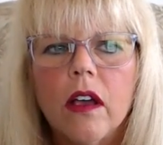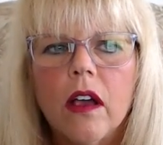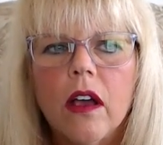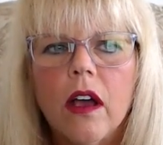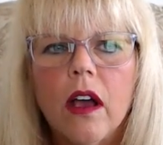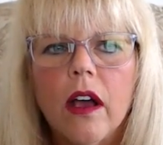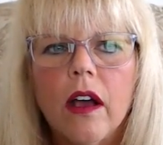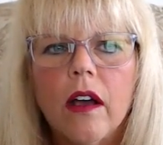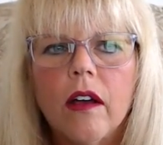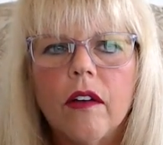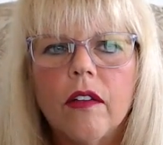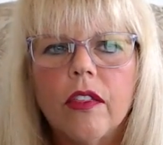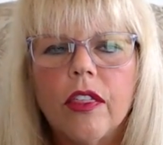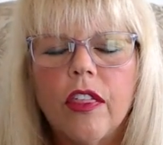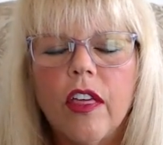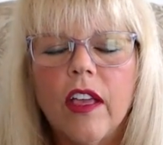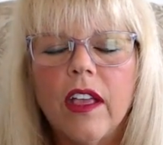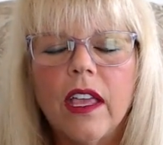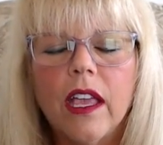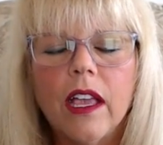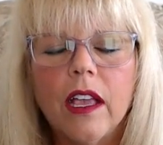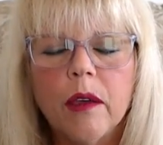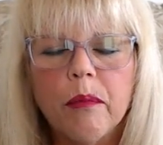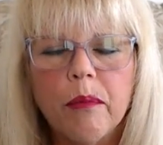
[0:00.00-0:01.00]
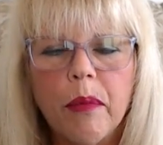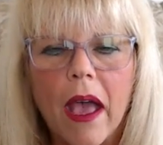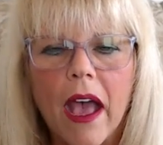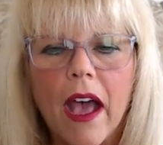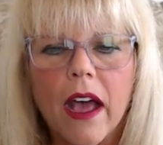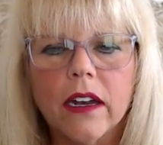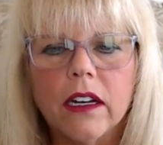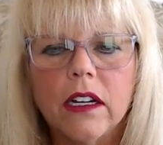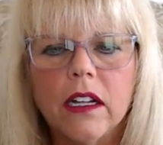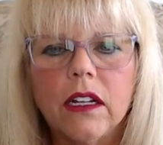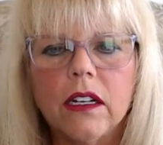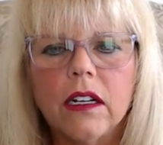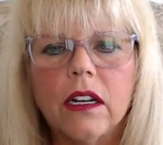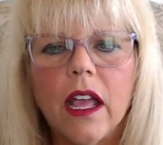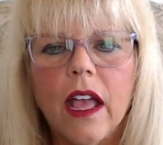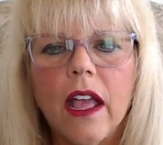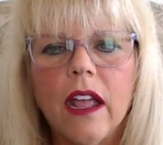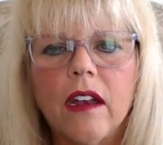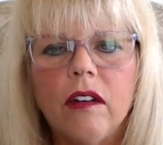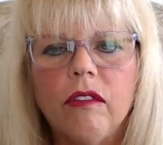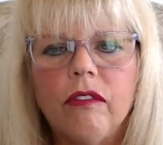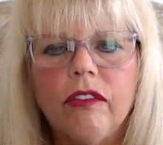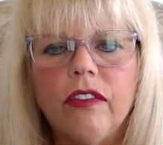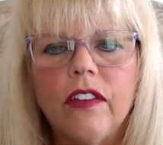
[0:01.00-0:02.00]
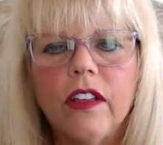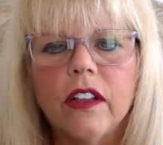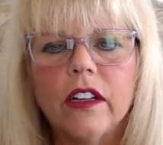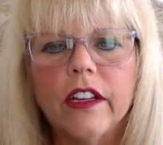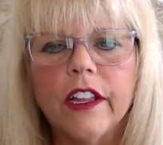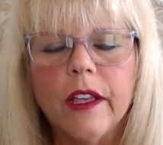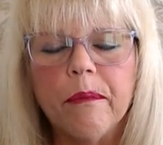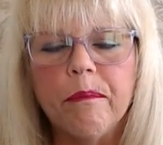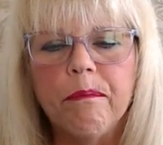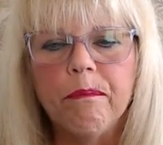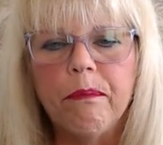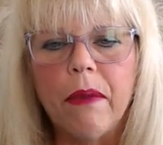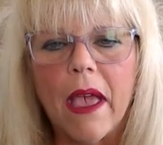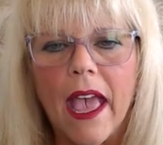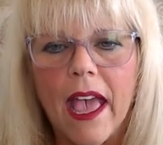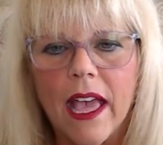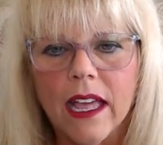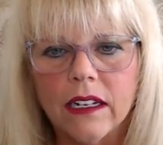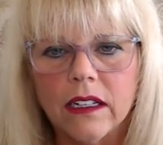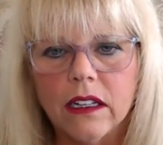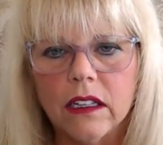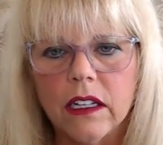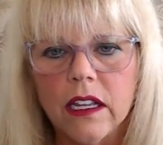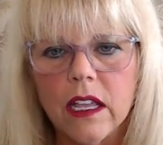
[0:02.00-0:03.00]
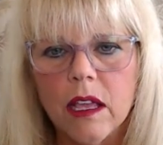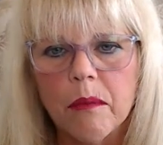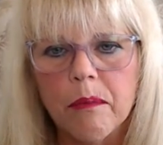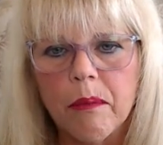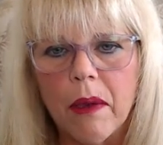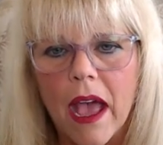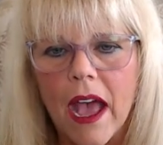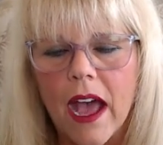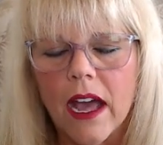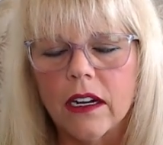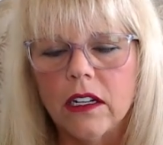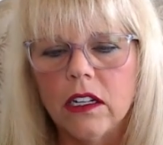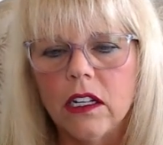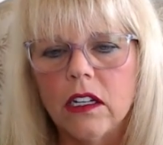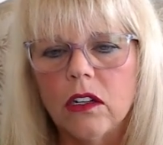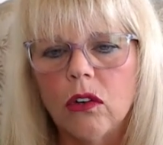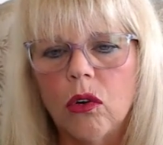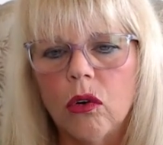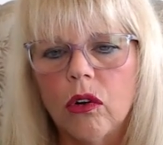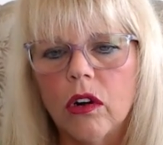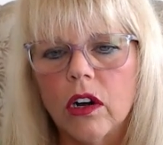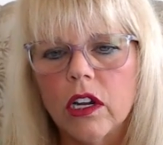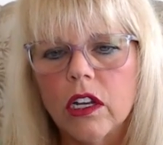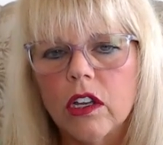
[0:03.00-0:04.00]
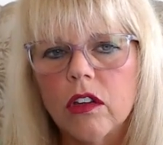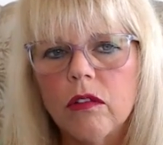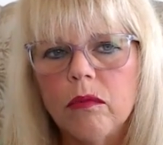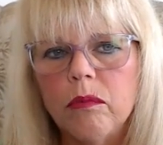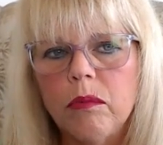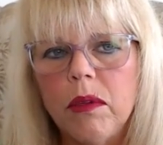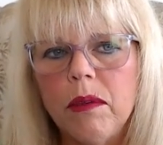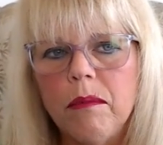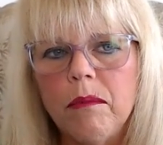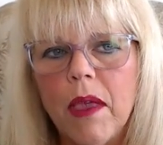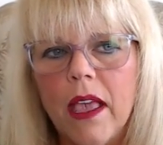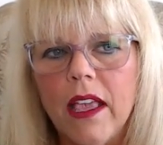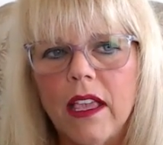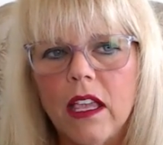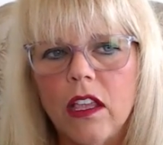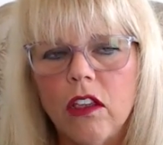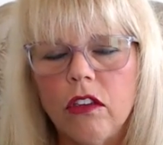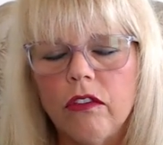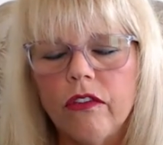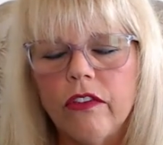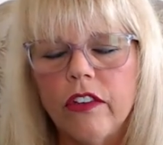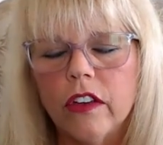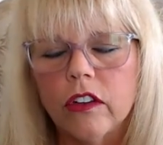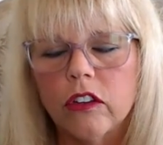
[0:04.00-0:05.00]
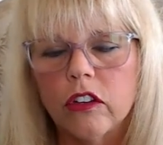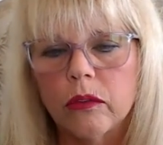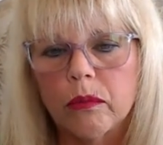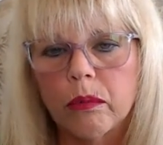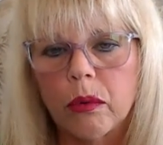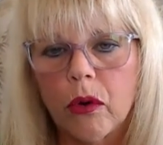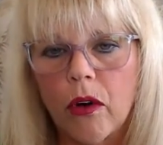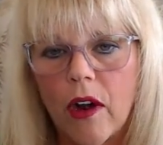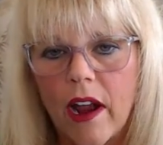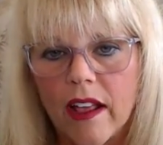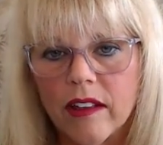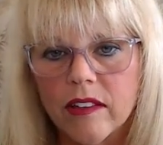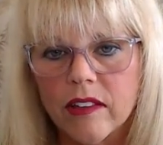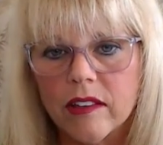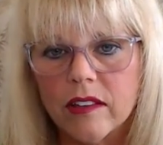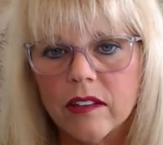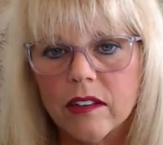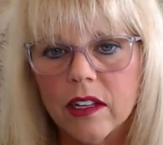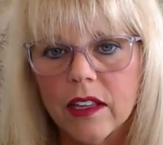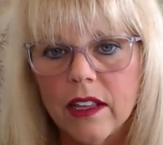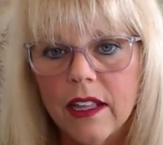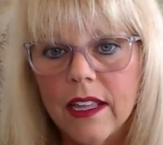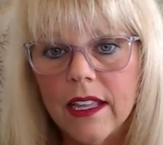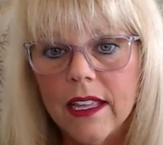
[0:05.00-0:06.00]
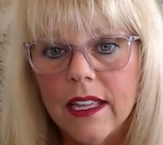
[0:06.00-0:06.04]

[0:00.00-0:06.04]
uh, thinking about it and feeling badly about it, or it could be making you feel depressed